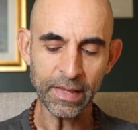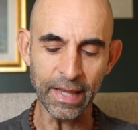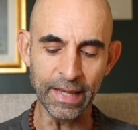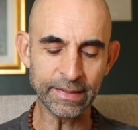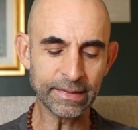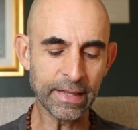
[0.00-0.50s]

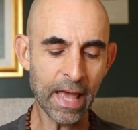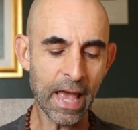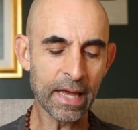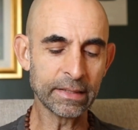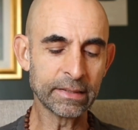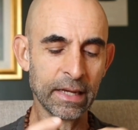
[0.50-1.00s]
is
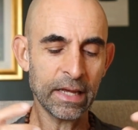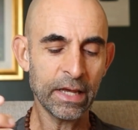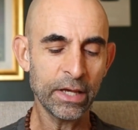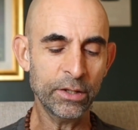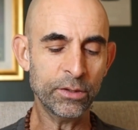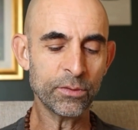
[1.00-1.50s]
that
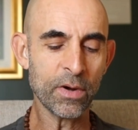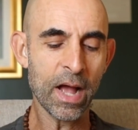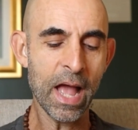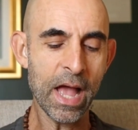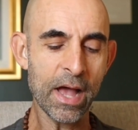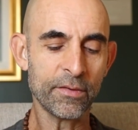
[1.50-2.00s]
you
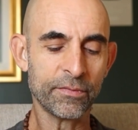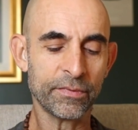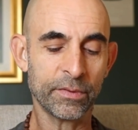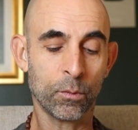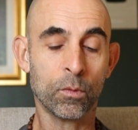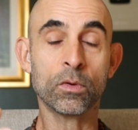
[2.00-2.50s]

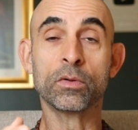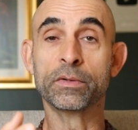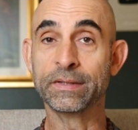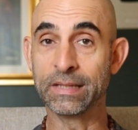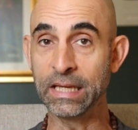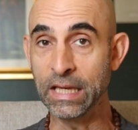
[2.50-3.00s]
have, the world
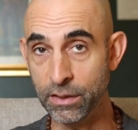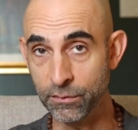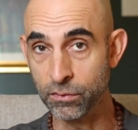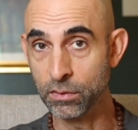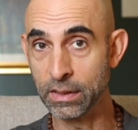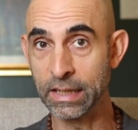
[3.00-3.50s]
is
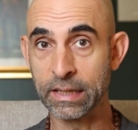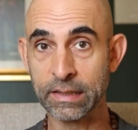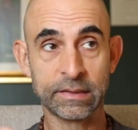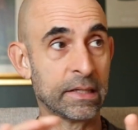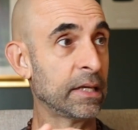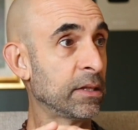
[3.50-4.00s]
evil. Like I
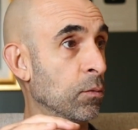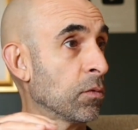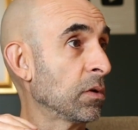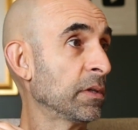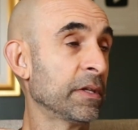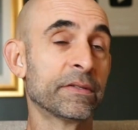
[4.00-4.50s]
said, the
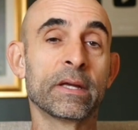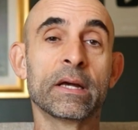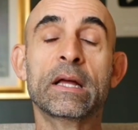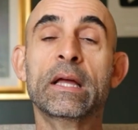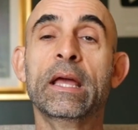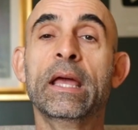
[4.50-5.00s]
world is
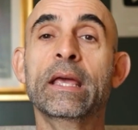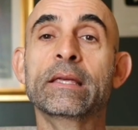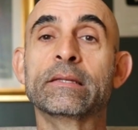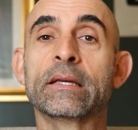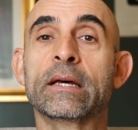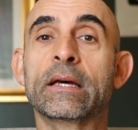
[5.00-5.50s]
a
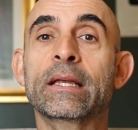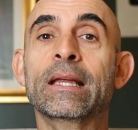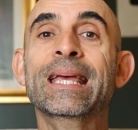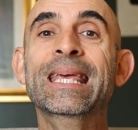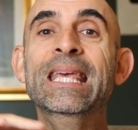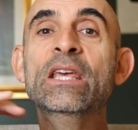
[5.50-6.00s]

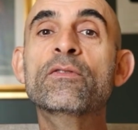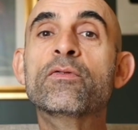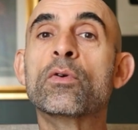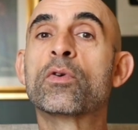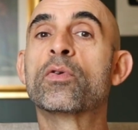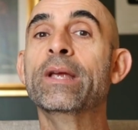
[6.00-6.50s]

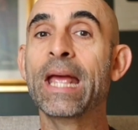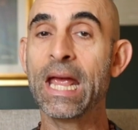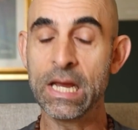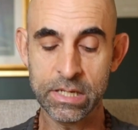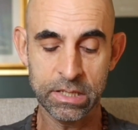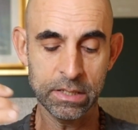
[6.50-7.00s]
evil
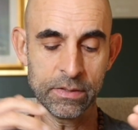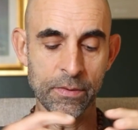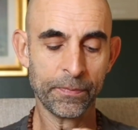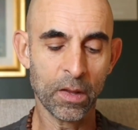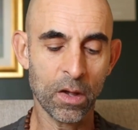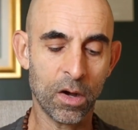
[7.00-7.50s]
creation
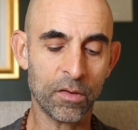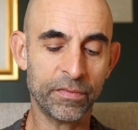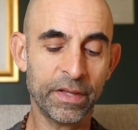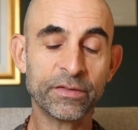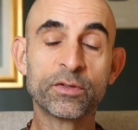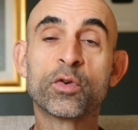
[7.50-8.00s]

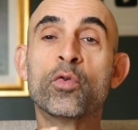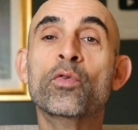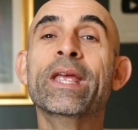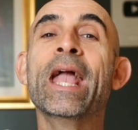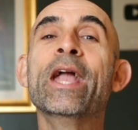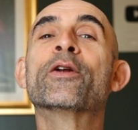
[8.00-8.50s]
of this
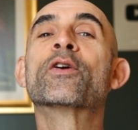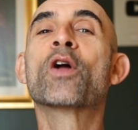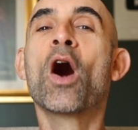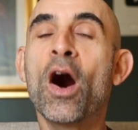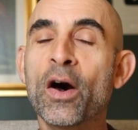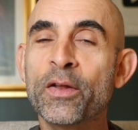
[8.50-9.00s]
creator
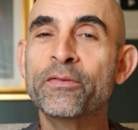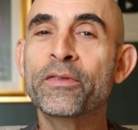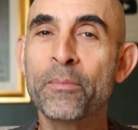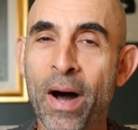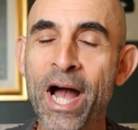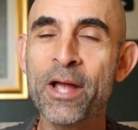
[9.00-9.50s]
God of
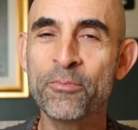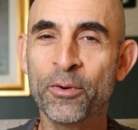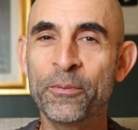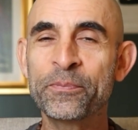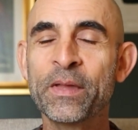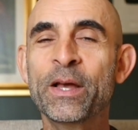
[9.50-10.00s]
the
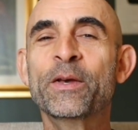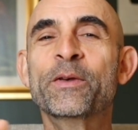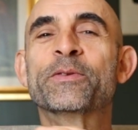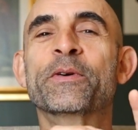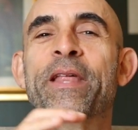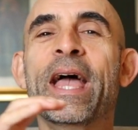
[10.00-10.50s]
Bible.
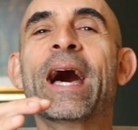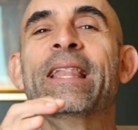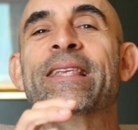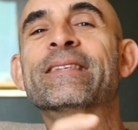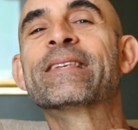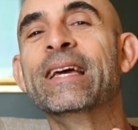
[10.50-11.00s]
So they
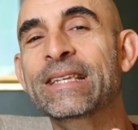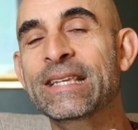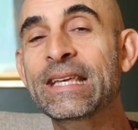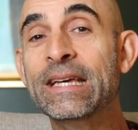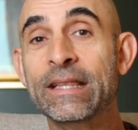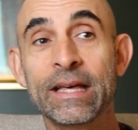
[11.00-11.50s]
had this
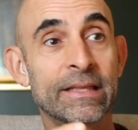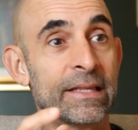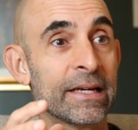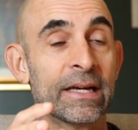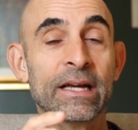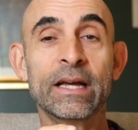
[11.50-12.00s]
idea that
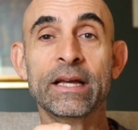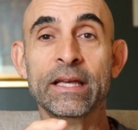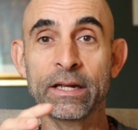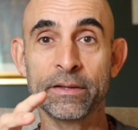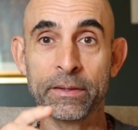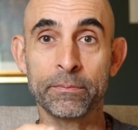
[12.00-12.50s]

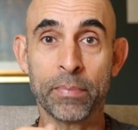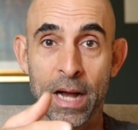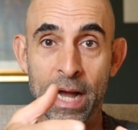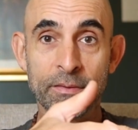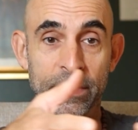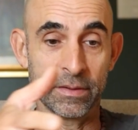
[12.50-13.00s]

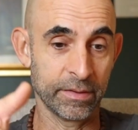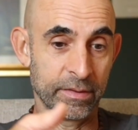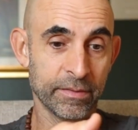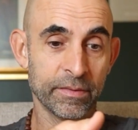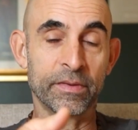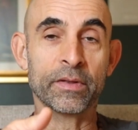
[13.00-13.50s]

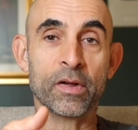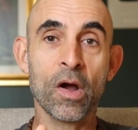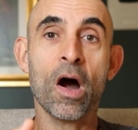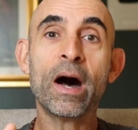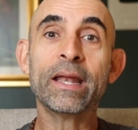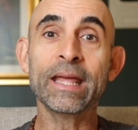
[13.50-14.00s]
the
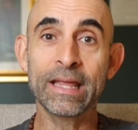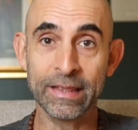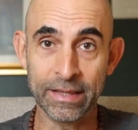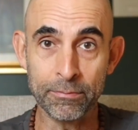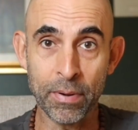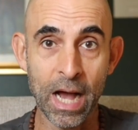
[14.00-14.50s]
God
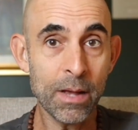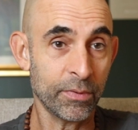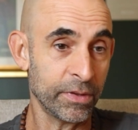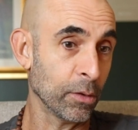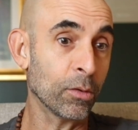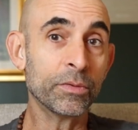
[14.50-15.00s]
in the Bible,
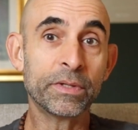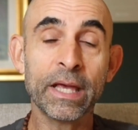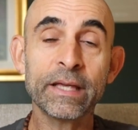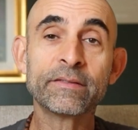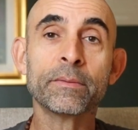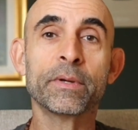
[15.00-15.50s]
the Old
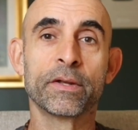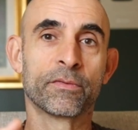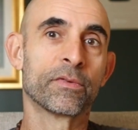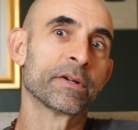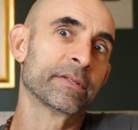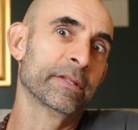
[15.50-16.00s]
Testament, of
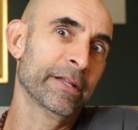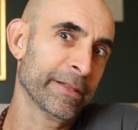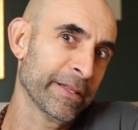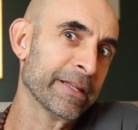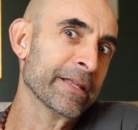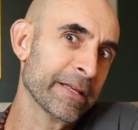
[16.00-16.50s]
course, in the
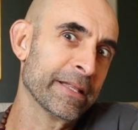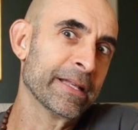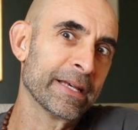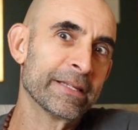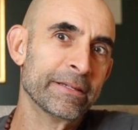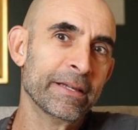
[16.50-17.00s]
end,
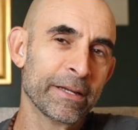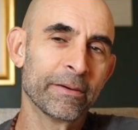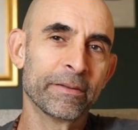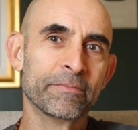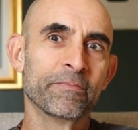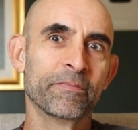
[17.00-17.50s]

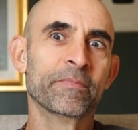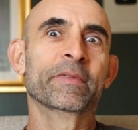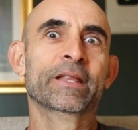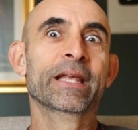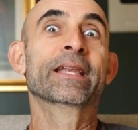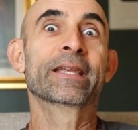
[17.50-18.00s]

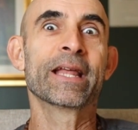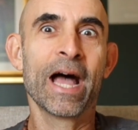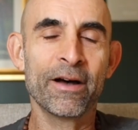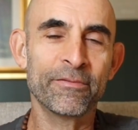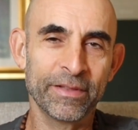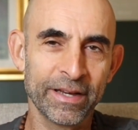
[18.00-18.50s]
they didn't
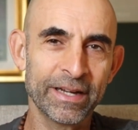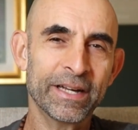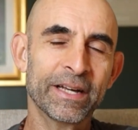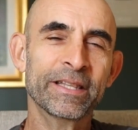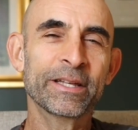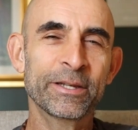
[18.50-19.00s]
have
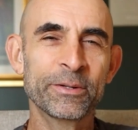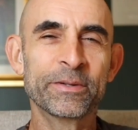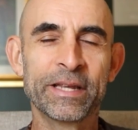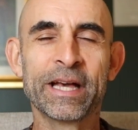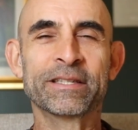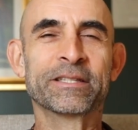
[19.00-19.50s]
the New
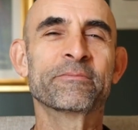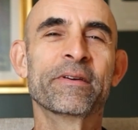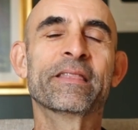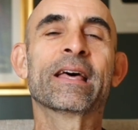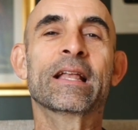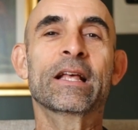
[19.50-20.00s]

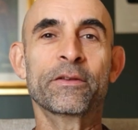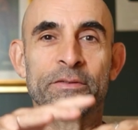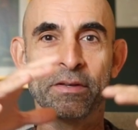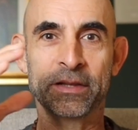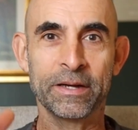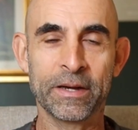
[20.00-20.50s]
Testament then.
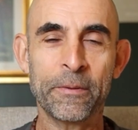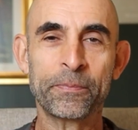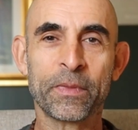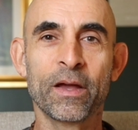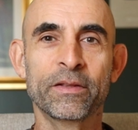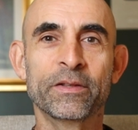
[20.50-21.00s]
So
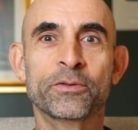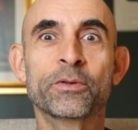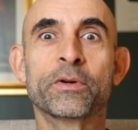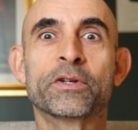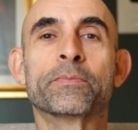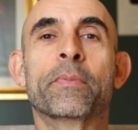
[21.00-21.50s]
the
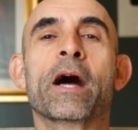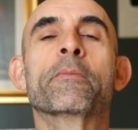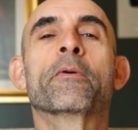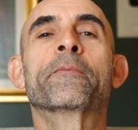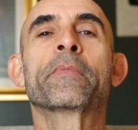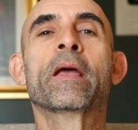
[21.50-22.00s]
Jewish
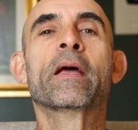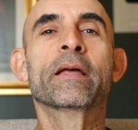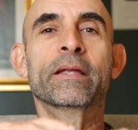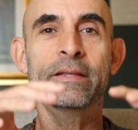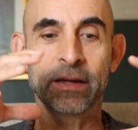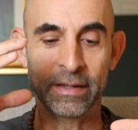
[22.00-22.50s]
Bible,
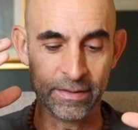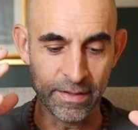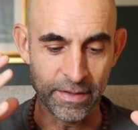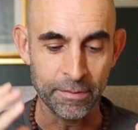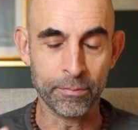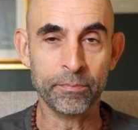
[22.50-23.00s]

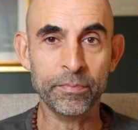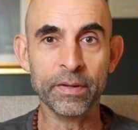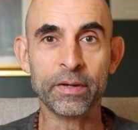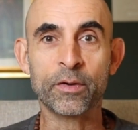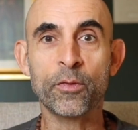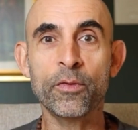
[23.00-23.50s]

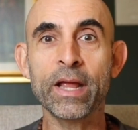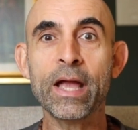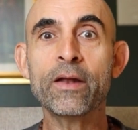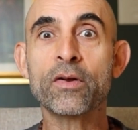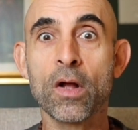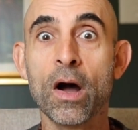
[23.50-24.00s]
the
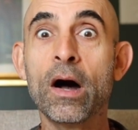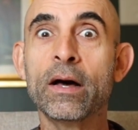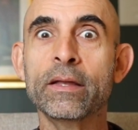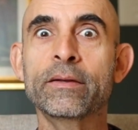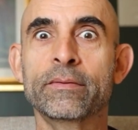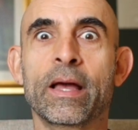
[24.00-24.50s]
creator
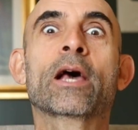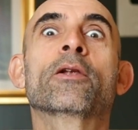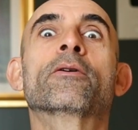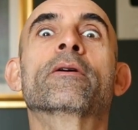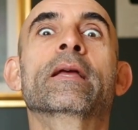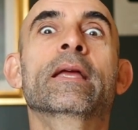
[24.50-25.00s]
God,
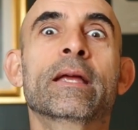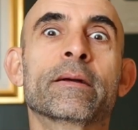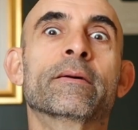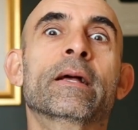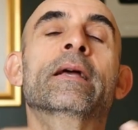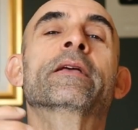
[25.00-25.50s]

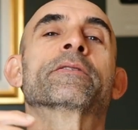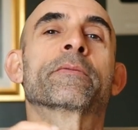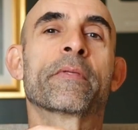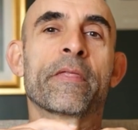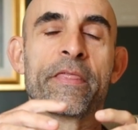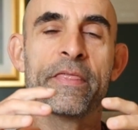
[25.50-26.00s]
Elohim, so
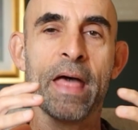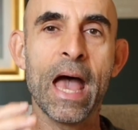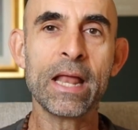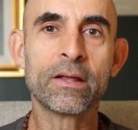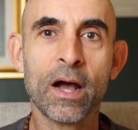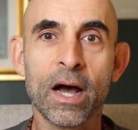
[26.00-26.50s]

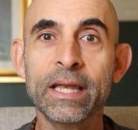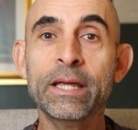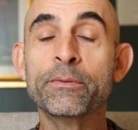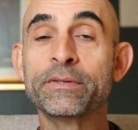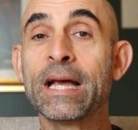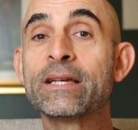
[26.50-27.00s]
that God,
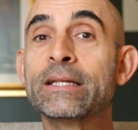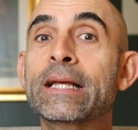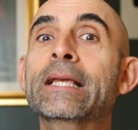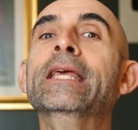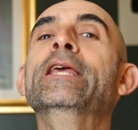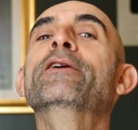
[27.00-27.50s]
he was actually
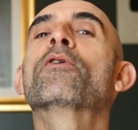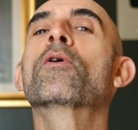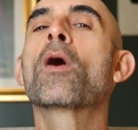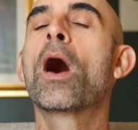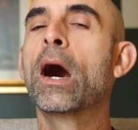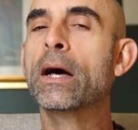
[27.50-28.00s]
an
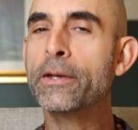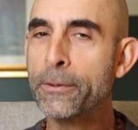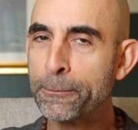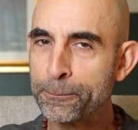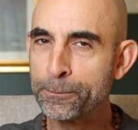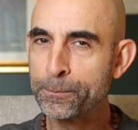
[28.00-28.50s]
evil God.
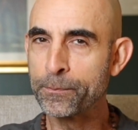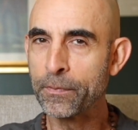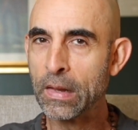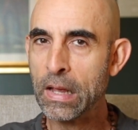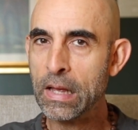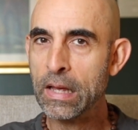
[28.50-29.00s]

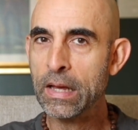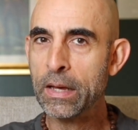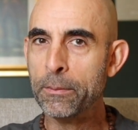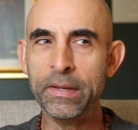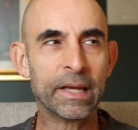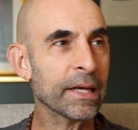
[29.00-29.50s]

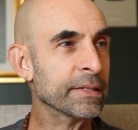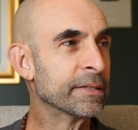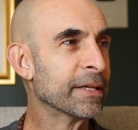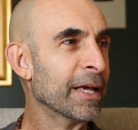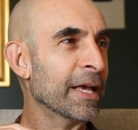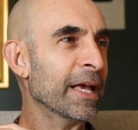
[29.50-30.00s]

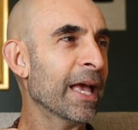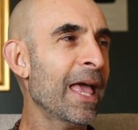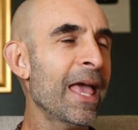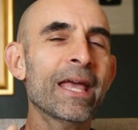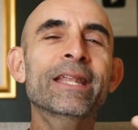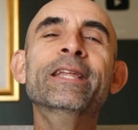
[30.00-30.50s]
Because,
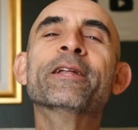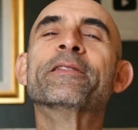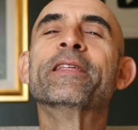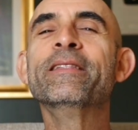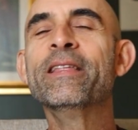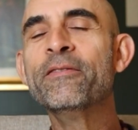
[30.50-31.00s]
and you know,
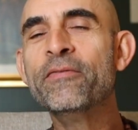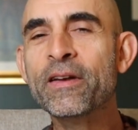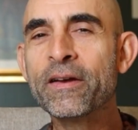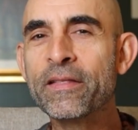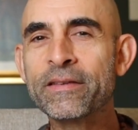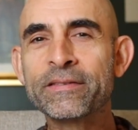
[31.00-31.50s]
they
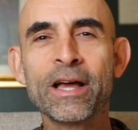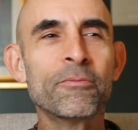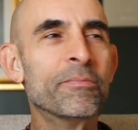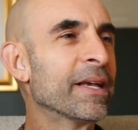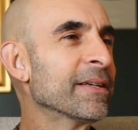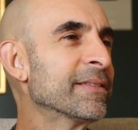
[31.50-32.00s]
figured this
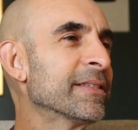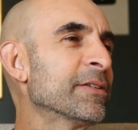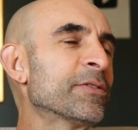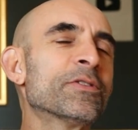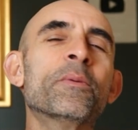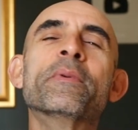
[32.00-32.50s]
out because
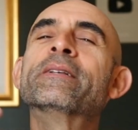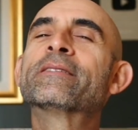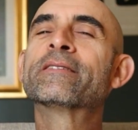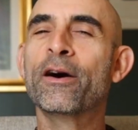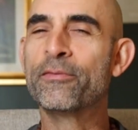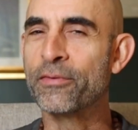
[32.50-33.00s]
there's so much
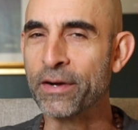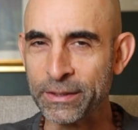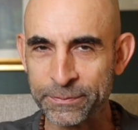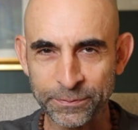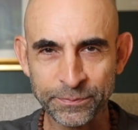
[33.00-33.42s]
suffering.